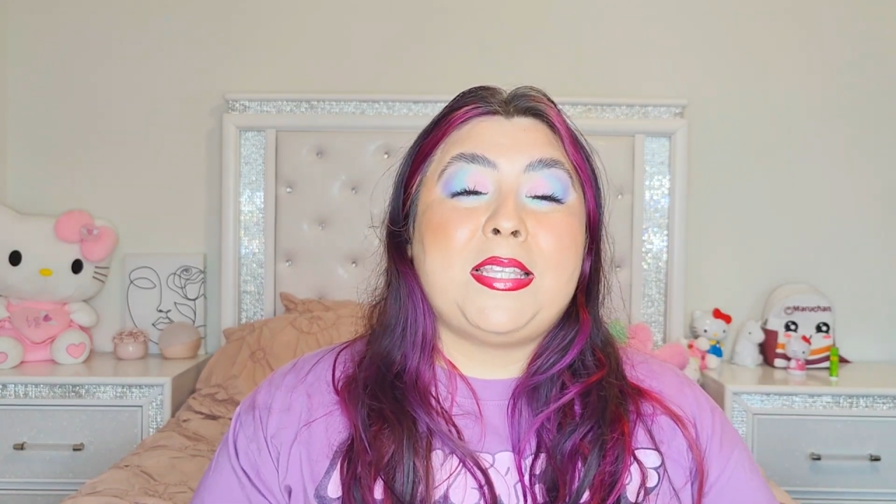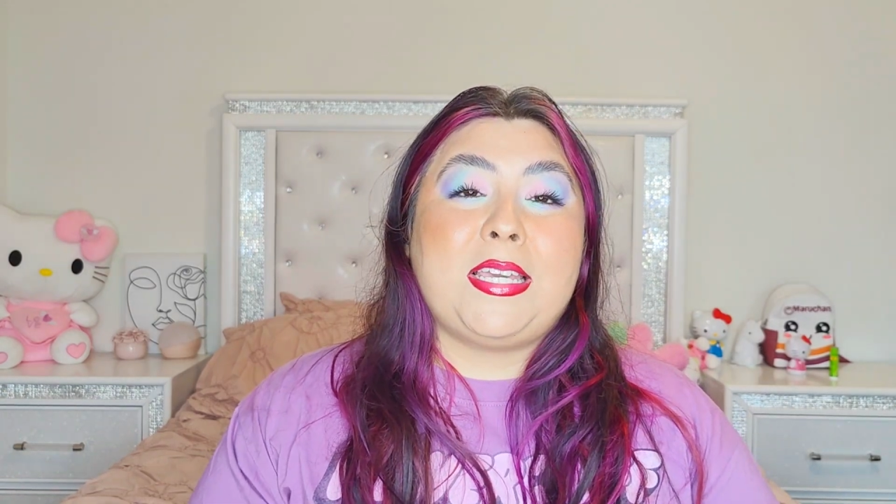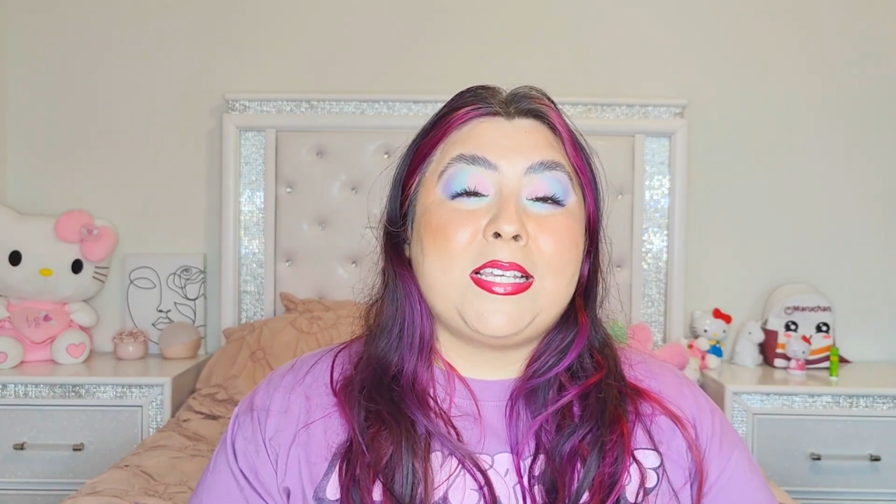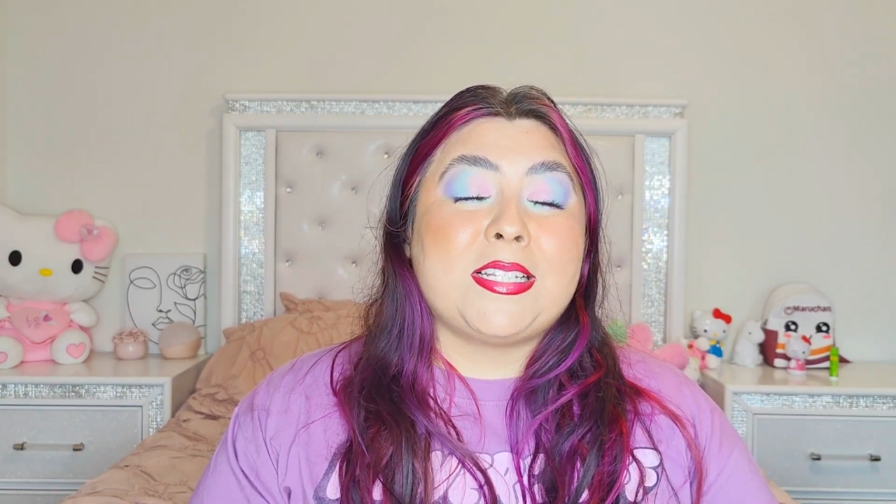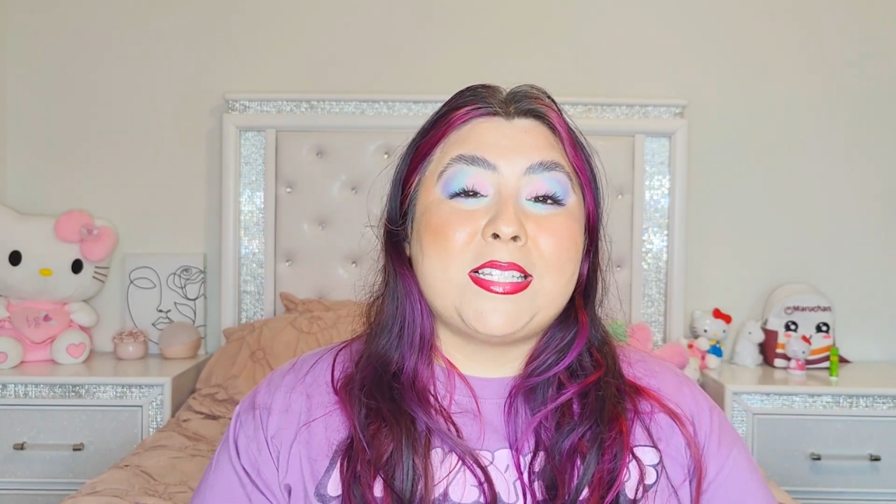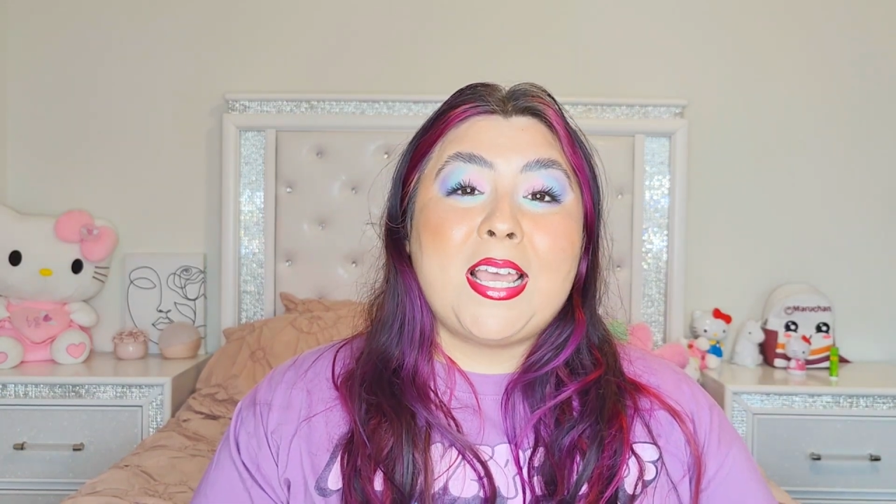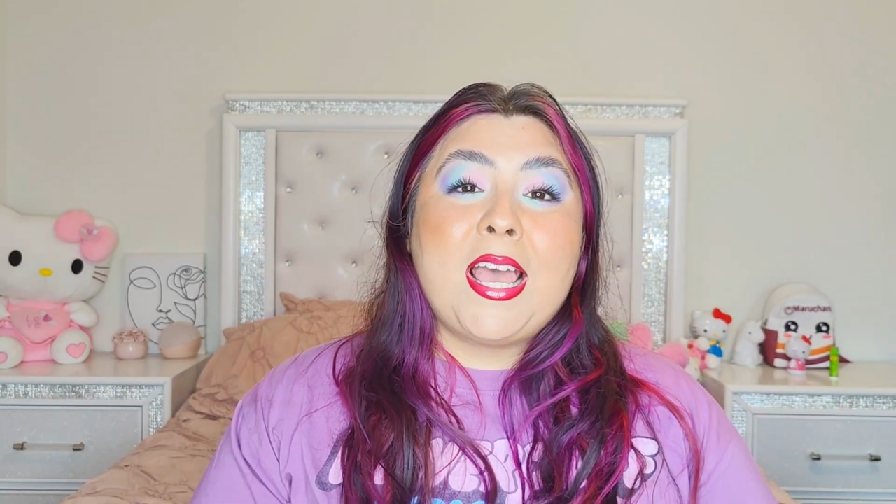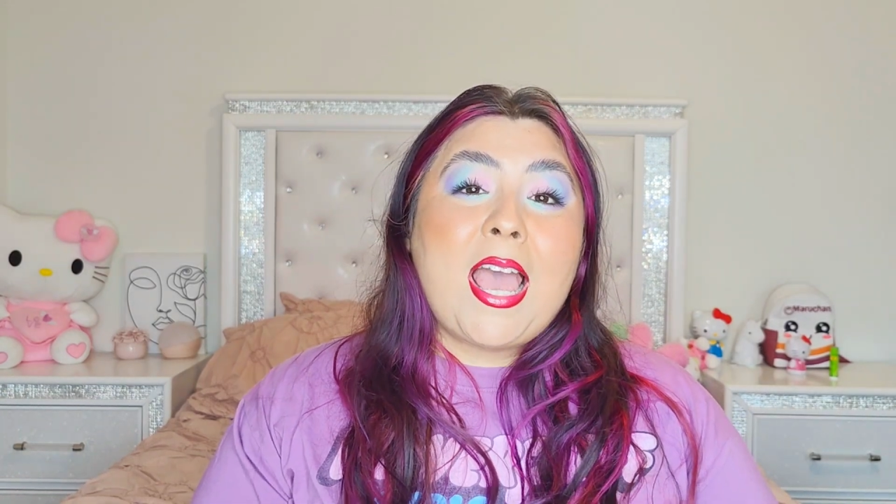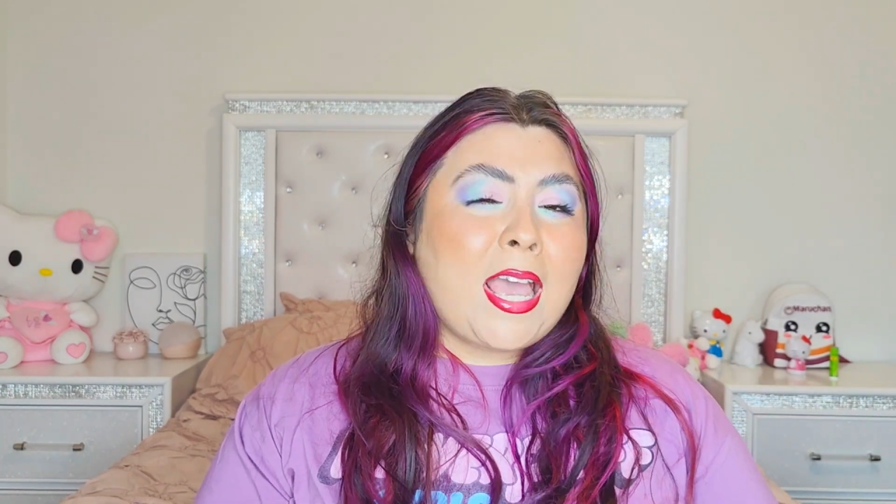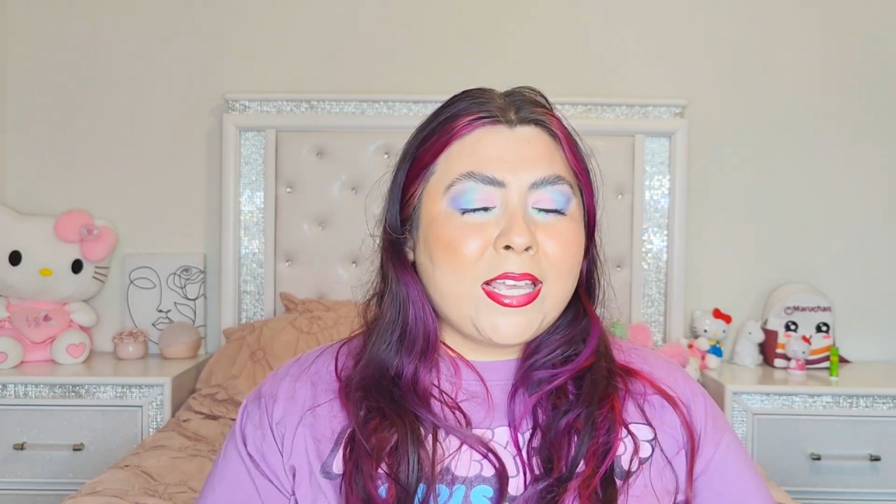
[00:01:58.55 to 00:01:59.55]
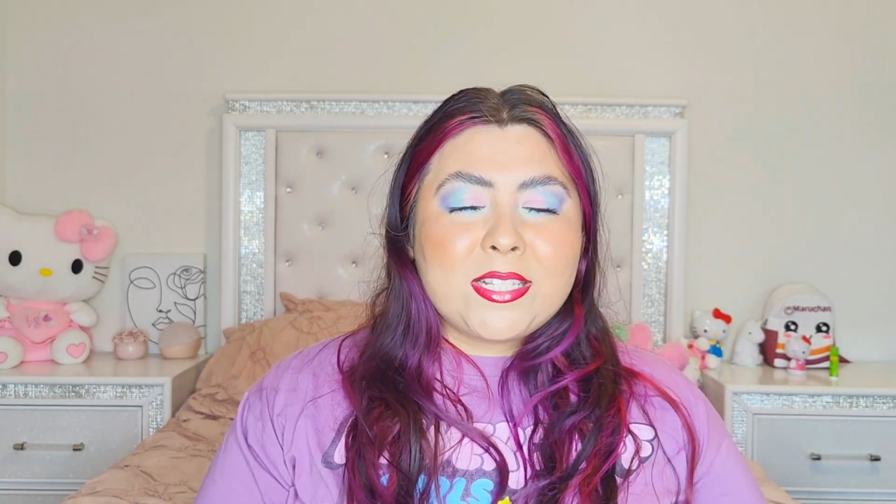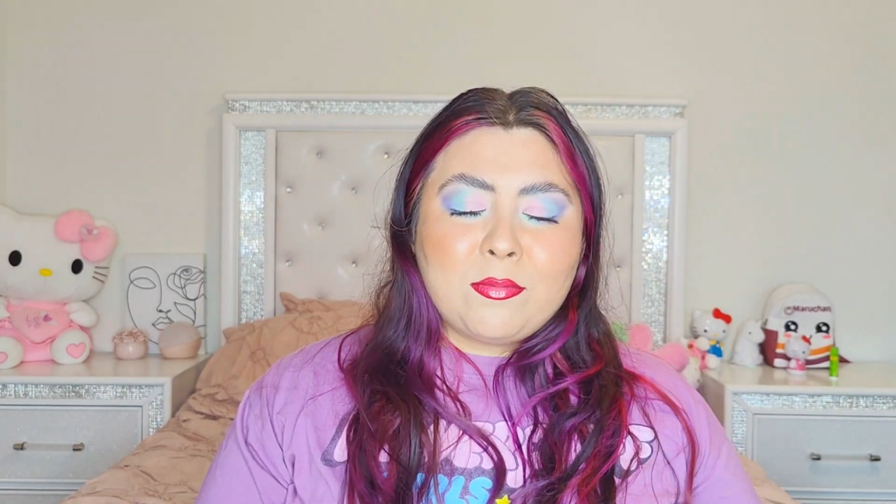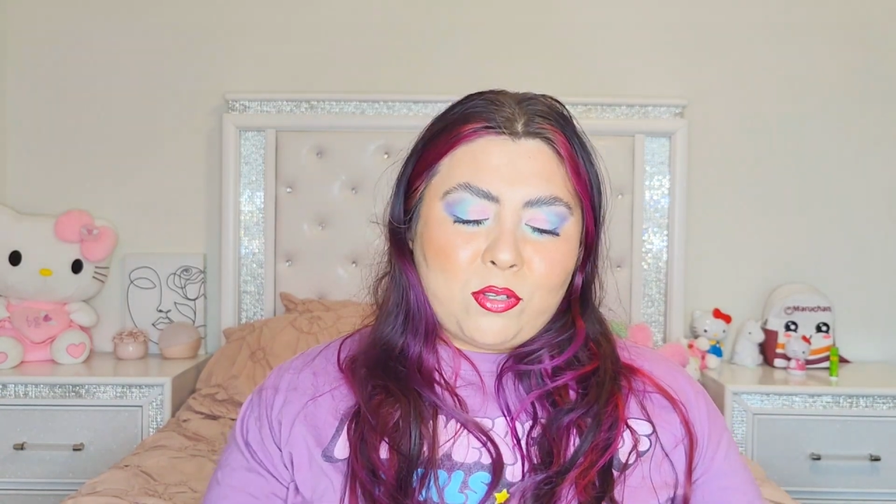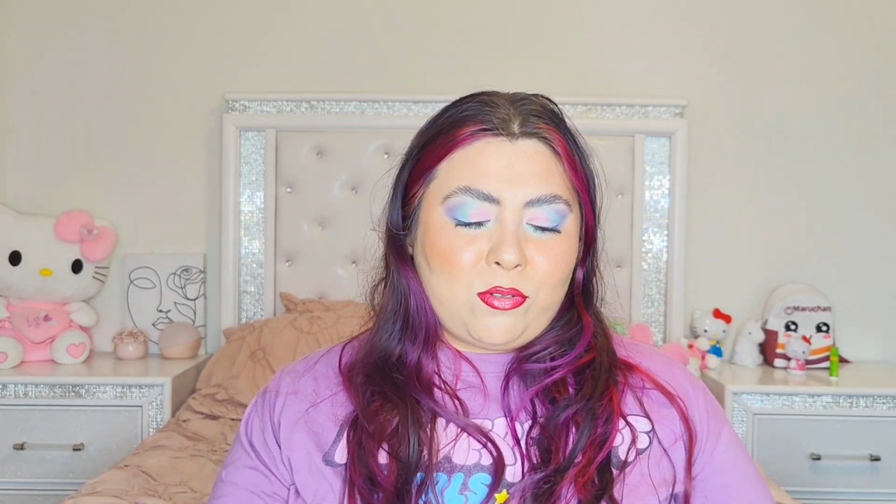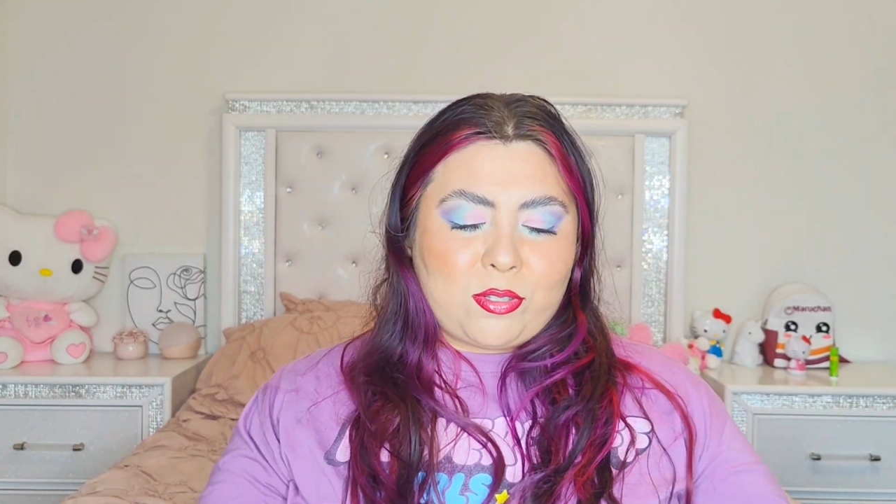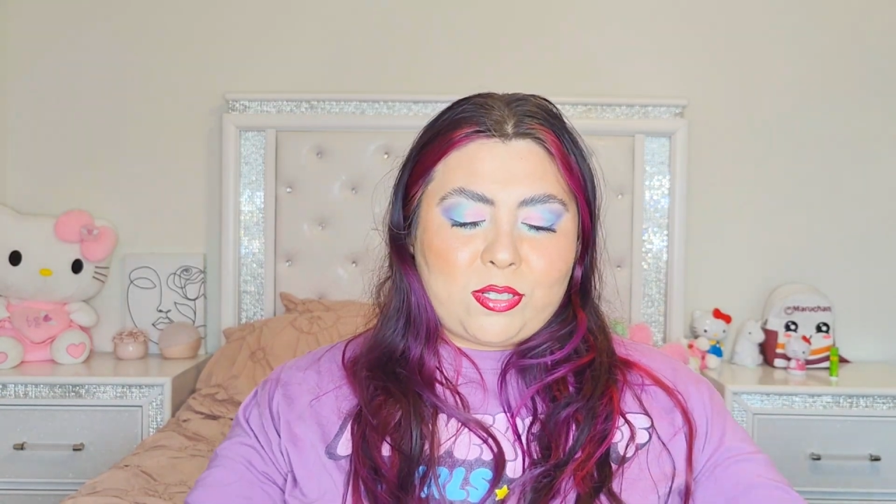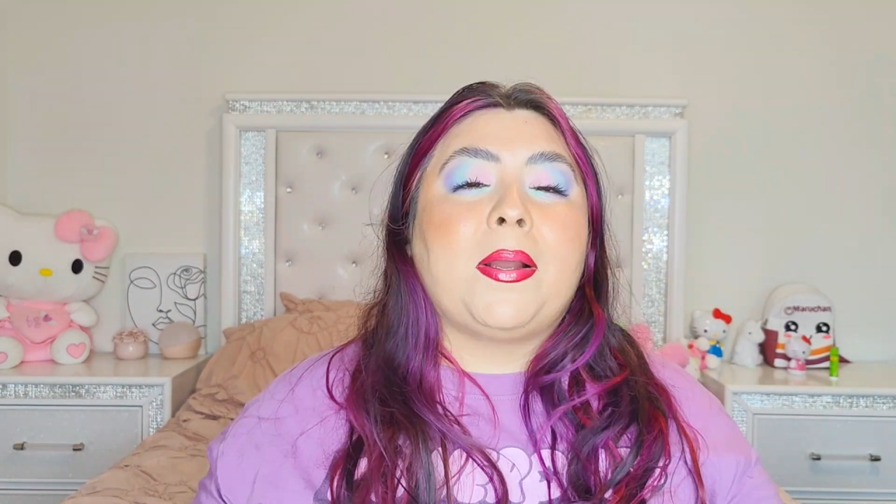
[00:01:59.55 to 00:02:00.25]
things and get some use.